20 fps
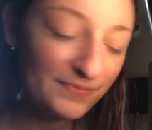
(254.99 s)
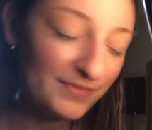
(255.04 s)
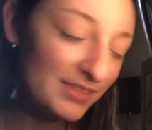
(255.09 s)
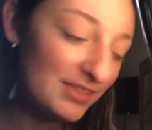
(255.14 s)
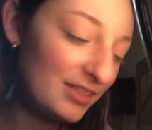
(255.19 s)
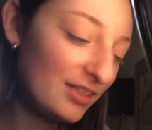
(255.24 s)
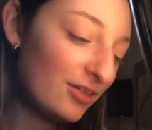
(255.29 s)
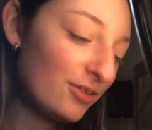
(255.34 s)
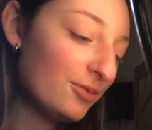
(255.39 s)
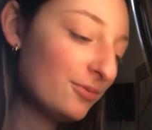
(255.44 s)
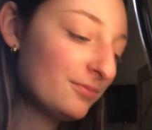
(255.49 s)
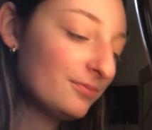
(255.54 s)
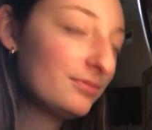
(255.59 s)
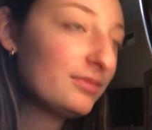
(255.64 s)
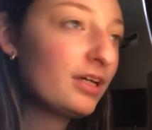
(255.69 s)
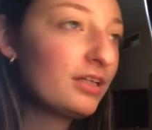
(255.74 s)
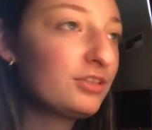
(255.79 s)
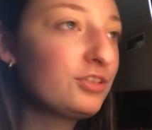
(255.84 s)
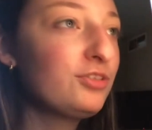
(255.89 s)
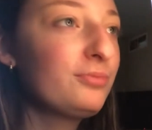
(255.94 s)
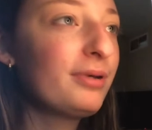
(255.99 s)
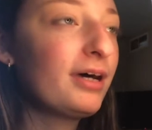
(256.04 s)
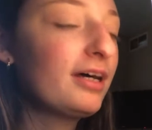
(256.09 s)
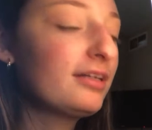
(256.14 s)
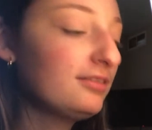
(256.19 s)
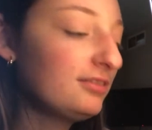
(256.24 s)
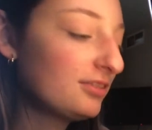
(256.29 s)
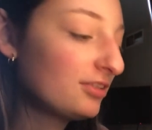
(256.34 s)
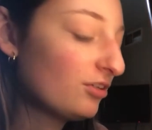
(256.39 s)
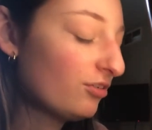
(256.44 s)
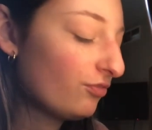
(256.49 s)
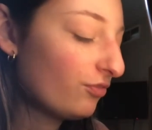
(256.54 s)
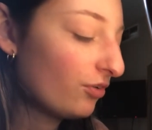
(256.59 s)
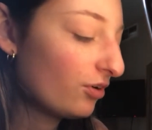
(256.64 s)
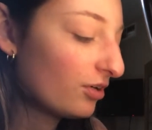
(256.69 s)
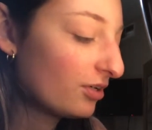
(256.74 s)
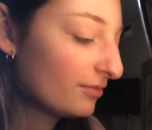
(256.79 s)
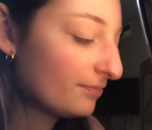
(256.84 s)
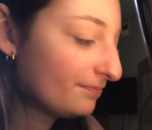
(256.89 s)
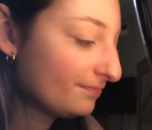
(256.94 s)
So, not too bad so
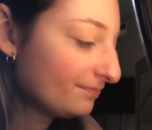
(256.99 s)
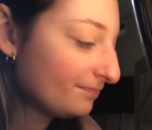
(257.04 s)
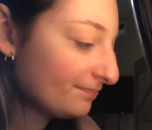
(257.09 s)
far.